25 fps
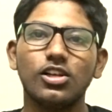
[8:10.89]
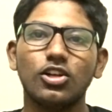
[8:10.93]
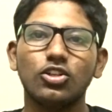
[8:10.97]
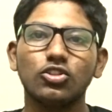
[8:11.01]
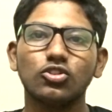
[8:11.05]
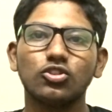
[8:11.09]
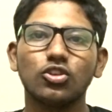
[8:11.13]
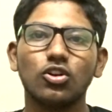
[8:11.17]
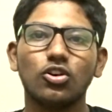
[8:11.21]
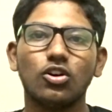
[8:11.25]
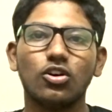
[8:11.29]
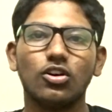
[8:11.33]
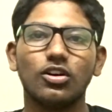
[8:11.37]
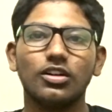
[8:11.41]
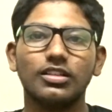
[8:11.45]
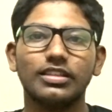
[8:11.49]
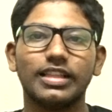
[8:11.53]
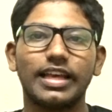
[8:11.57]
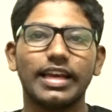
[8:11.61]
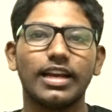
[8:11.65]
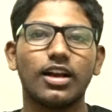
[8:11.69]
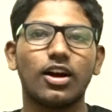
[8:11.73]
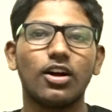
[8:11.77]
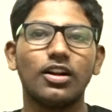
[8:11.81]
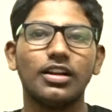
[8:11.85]
So
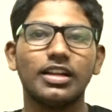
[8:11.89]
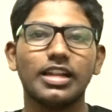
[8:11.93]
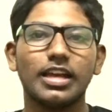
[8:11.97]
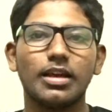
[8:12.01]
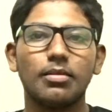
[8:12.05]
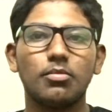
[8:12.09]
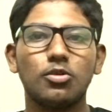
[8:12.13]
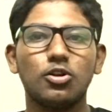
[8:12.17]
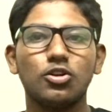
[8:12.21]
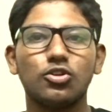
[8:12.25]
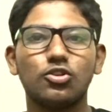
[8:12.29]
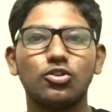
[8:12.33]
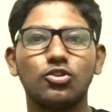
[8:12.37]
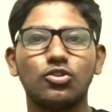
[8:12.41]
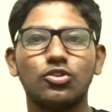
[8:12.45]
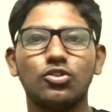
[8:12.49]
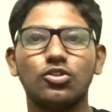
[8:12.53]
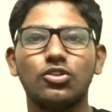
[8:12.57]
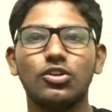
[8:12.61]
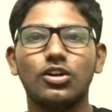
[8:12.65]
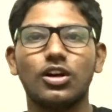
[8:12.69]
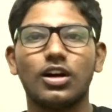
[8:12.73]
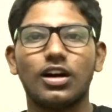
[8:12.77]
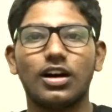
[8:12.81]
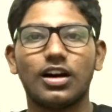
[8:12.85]
they can't able to
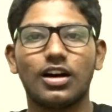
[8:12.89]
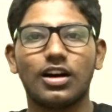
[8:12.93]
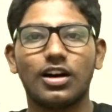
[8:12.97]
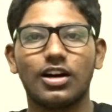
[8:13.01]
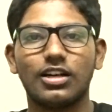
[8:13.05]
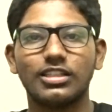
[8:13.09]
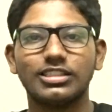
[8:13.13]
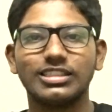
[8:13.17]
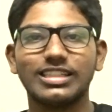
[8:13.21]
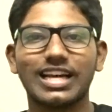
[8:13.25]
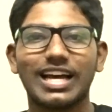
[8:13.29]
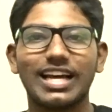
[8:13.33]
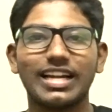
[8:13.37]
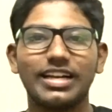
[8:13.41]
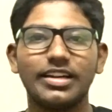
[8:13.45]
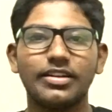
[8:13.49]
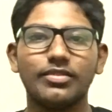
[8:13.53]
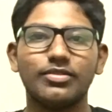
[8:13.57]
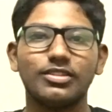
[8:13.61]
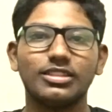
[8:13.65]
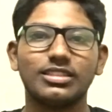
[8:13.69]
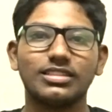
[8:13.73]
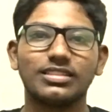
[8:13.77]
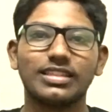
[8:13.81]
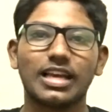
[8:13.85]
share it
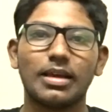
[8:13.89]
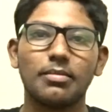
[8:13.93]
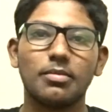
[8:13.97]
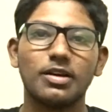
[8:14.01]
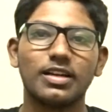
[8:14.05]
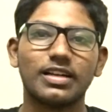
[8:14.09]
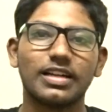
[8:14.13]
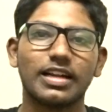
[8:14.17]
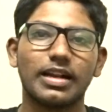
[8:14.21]
with the cyber